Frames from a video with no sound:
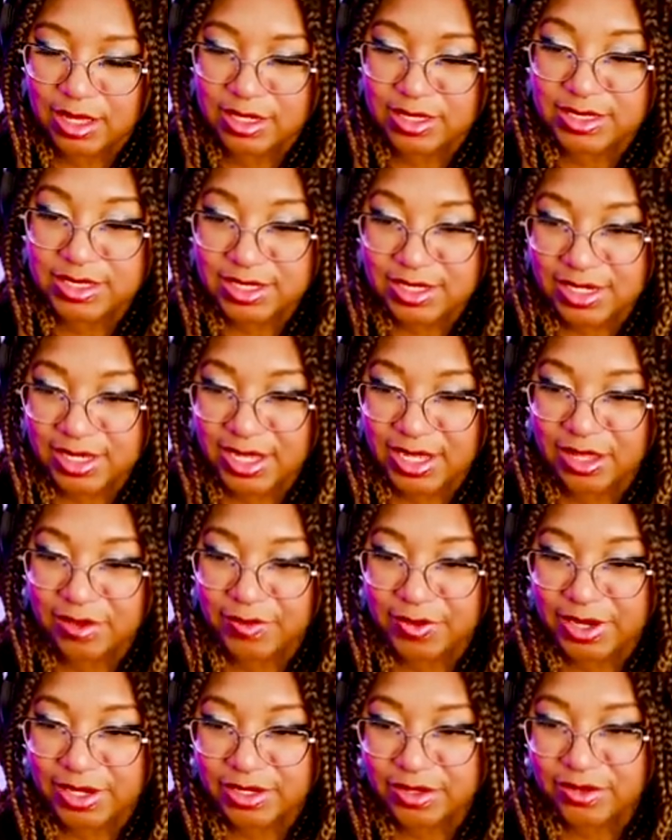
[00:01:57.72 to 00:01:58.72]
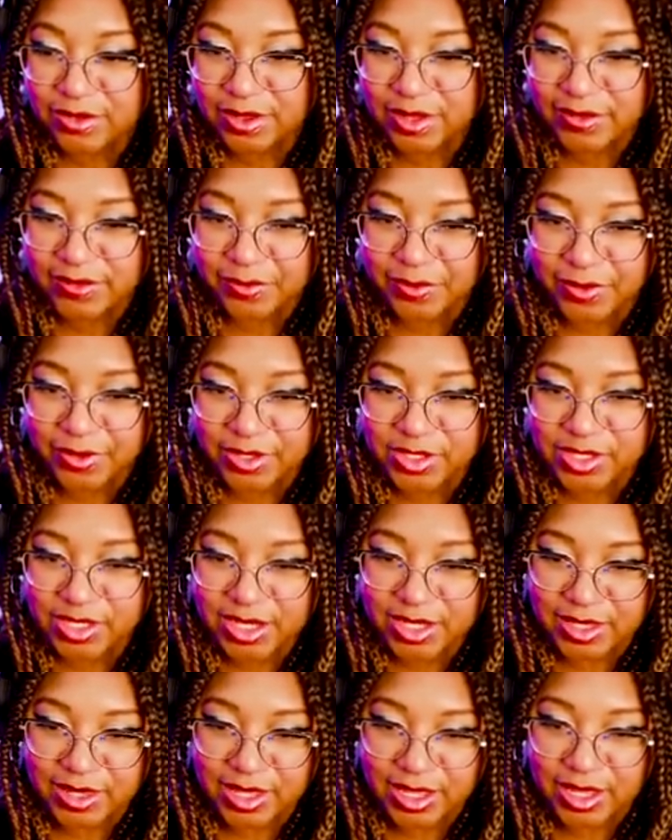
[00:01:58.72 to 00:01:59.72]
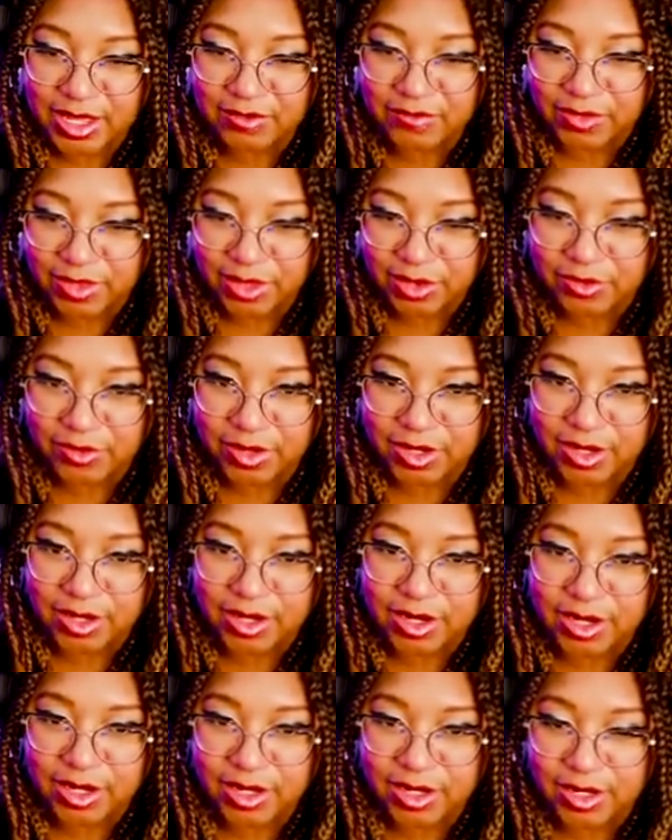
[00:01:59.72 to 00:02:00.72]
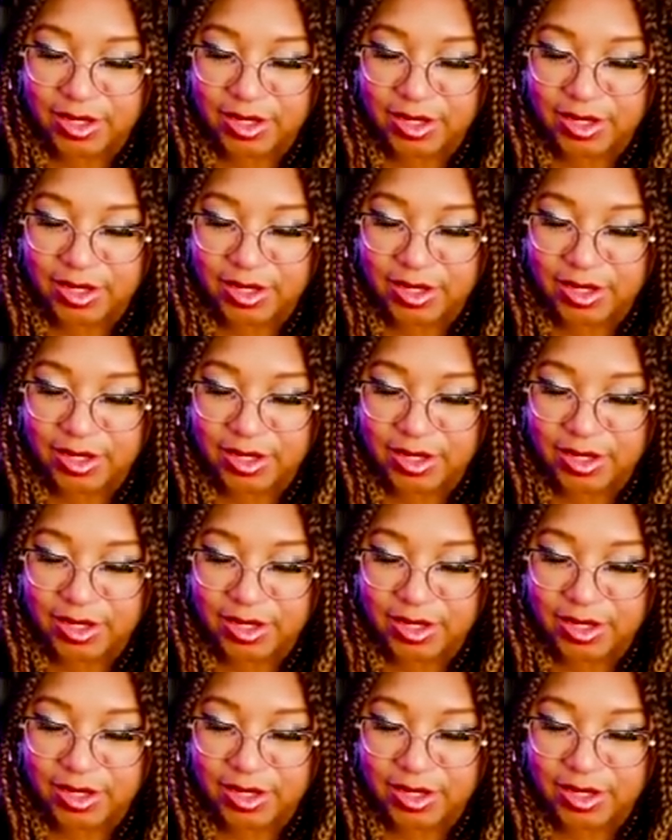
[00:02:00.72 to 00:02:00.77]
It didn't hit, but I do at least appreciate they have a lower